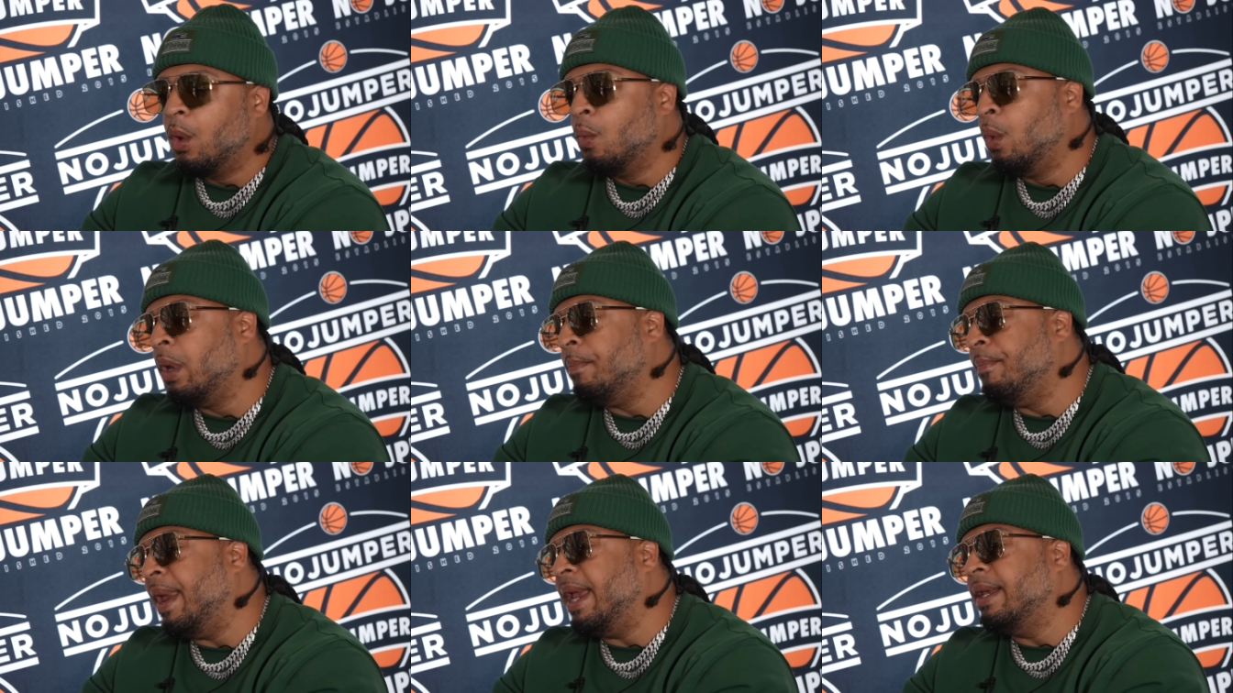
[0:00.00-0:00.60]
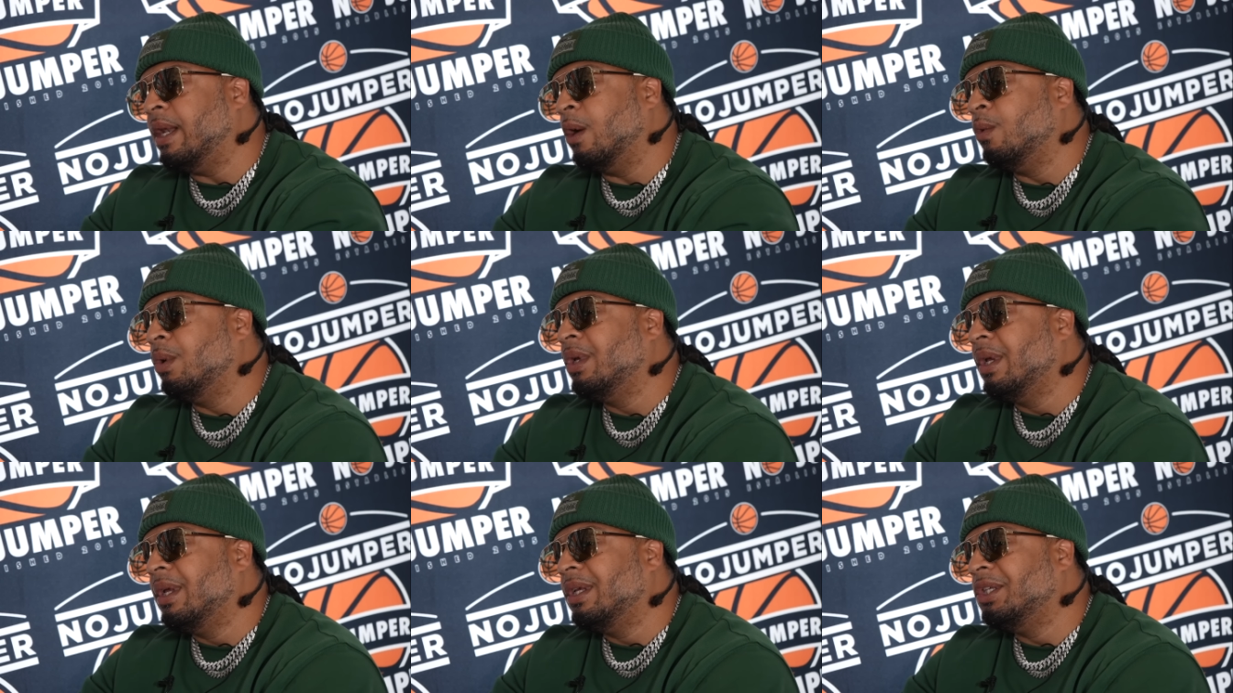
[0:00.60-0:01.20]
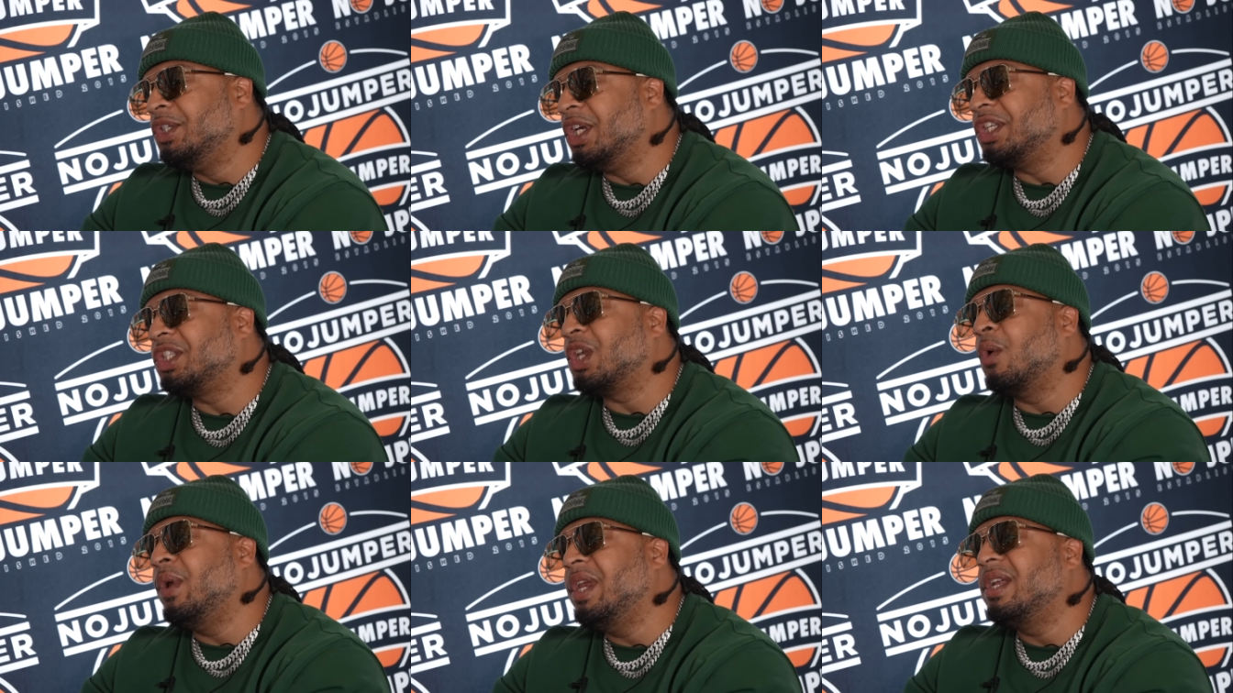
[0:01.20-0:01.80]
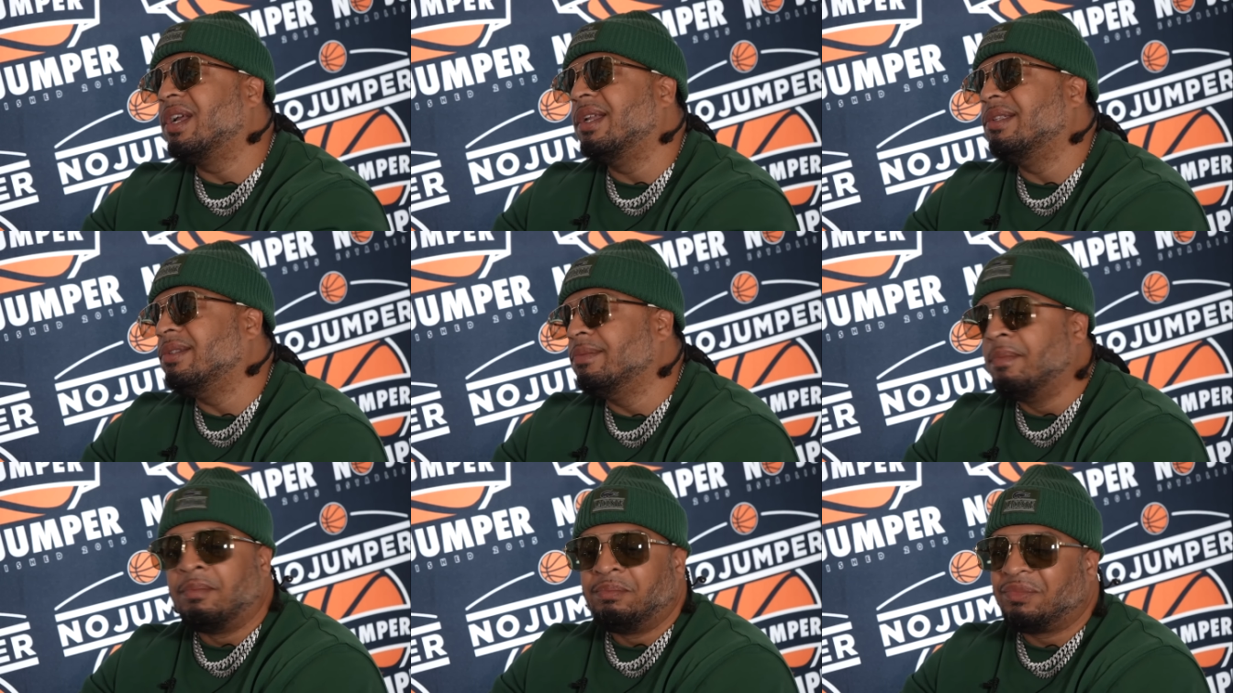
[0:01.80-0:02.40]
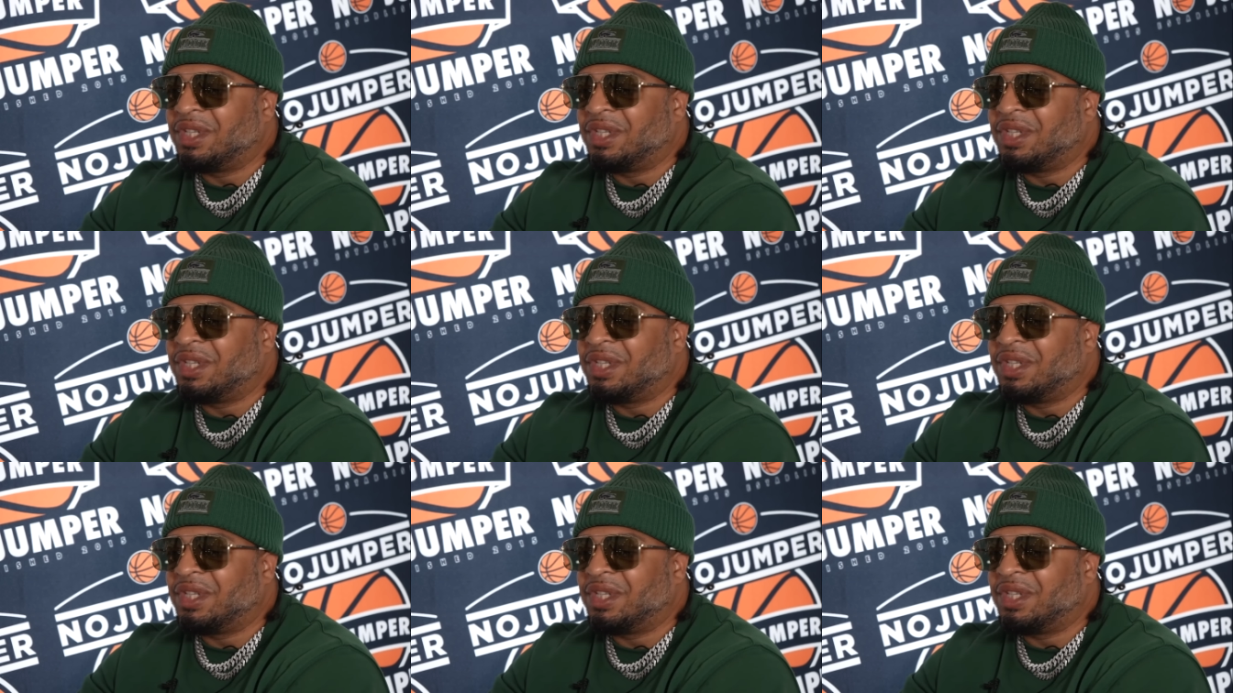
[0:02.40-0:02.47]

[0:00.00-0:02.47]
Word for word: with Maino, just so he couldn't